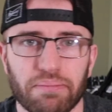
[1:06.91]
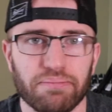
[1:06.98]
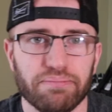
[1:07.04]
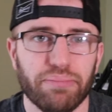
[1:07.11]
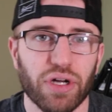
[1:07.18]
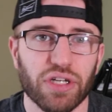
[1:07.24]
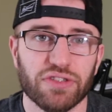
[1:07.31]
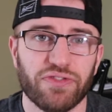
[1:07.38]

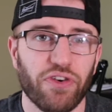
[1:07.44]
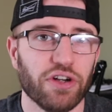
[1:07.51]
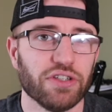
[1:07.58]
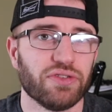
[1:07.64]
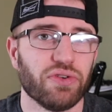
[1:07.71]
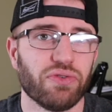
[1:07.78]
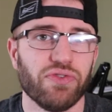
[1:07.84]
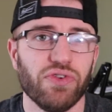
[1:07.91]
But as far
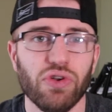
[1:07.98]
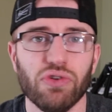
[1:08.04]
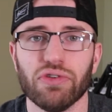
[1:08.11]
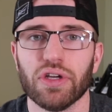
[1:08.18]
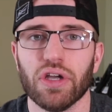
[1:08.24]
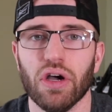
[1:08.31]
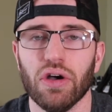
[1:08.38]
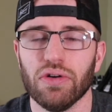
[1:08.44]
as the
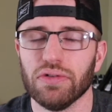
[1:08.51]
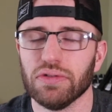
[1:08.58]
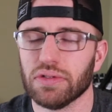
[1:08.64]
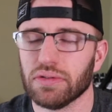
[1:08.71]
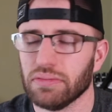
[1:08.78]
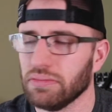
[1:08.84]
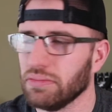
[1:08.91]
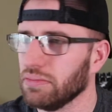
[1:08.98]
review goes,